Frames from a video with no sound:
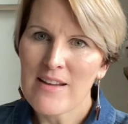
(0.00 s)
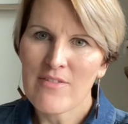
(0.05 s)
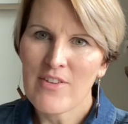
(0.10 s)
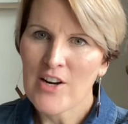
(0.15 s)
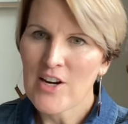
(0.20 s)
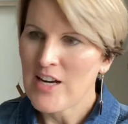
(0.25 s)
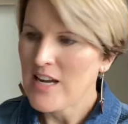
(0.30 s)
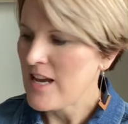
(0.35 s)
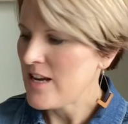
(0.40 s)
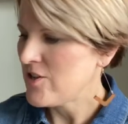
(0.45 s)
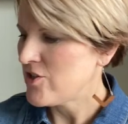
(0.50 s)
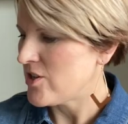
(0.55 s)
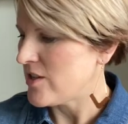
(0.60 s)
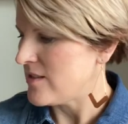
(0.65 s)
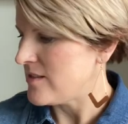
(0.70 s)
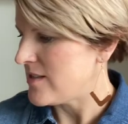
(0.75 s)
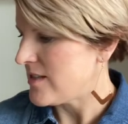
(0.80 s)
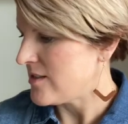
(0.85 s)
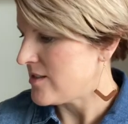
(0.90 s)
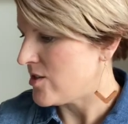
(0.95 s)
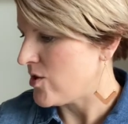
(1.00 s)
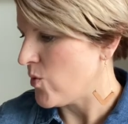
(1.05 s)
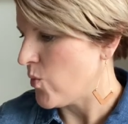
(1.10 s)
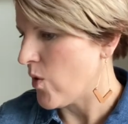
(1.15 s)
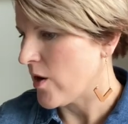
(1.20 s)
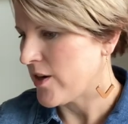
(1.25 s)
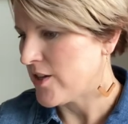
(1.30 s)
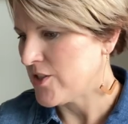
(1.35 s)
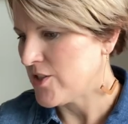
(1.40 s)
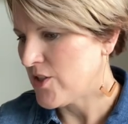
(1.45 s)
variations as you
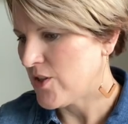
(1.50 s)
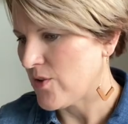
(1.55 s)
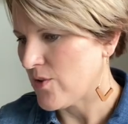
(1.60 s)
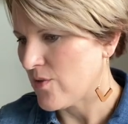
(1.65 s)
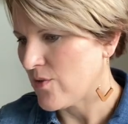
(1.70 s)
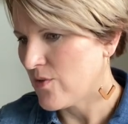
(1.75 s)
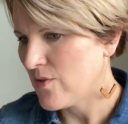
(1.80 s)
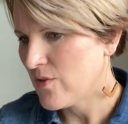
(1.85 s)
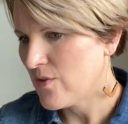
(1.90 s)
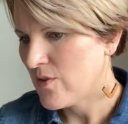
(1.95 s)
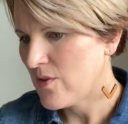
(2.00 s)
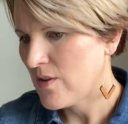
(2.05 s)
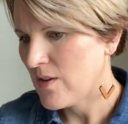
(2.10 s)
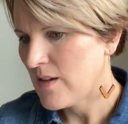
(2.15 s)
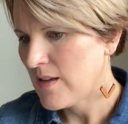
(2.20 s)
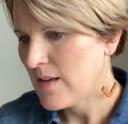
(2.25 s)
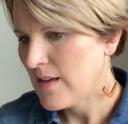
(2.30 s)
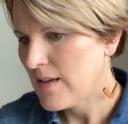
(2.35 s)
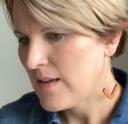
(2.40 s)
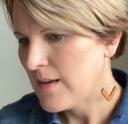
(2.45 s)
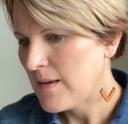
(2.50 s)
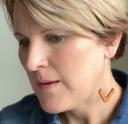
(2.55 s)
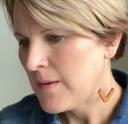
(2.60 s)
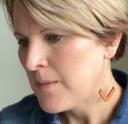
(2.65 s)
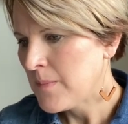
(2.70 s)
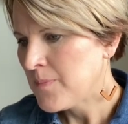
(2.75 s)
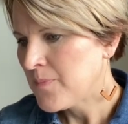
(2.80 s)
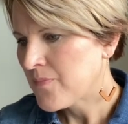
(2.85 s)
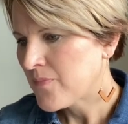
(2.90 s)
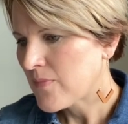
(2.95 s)
want to do.
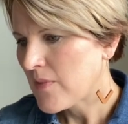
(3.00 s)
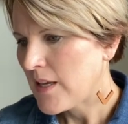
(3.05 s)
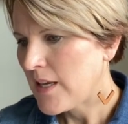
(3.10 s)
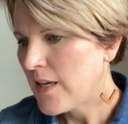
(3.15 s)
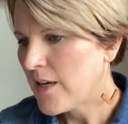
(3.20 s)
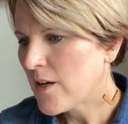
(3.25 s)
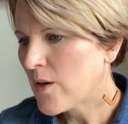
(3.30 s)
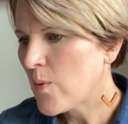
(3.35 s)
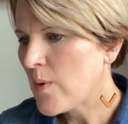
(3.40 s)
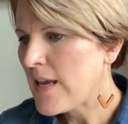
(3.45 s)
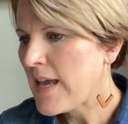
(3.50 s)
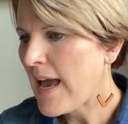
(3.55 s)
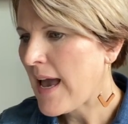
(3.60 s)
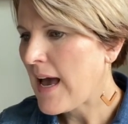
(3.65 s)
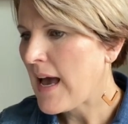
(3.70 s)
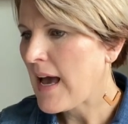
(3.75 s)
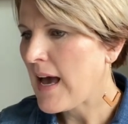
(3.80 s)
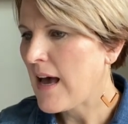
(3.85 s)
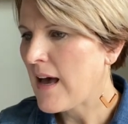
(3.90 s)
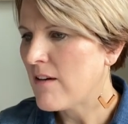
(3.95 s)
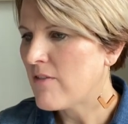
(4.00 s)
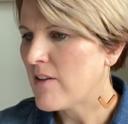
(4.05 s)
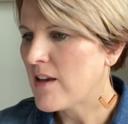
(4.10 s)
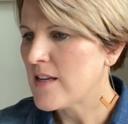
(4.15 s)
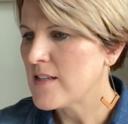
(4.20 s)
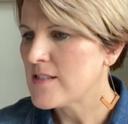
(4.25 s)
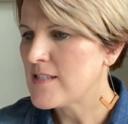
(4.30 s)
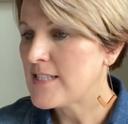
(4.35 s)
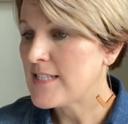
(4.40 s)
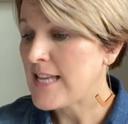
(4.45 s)
Here we have a
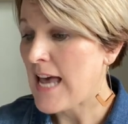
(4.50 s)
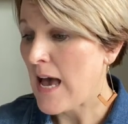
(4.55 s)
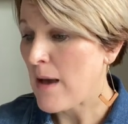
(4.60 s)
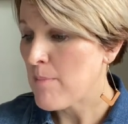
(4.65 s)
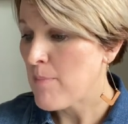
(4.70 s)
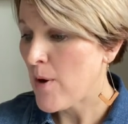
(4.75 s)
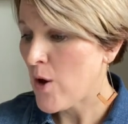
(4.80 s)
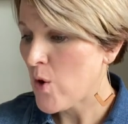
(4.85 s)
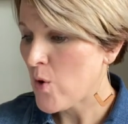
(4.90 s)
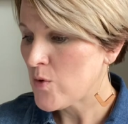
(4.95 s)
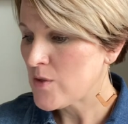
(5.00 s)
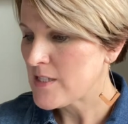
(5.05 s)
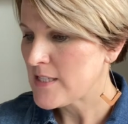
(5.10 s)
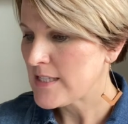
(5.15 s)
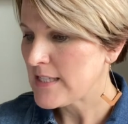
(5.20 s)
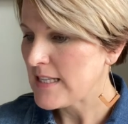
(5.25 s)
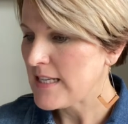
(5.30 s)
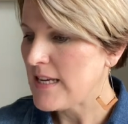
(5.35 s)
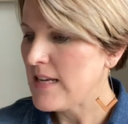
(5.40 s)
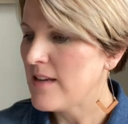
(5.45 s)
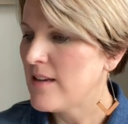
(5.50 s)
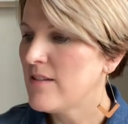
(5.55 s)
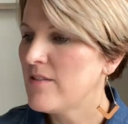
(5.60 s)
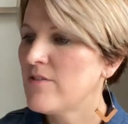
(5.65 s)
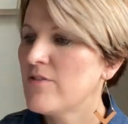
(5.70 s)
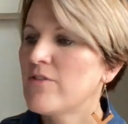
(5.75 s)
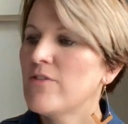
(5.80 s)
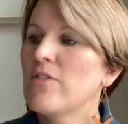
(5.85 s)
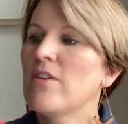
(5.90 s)
sabot sleeve,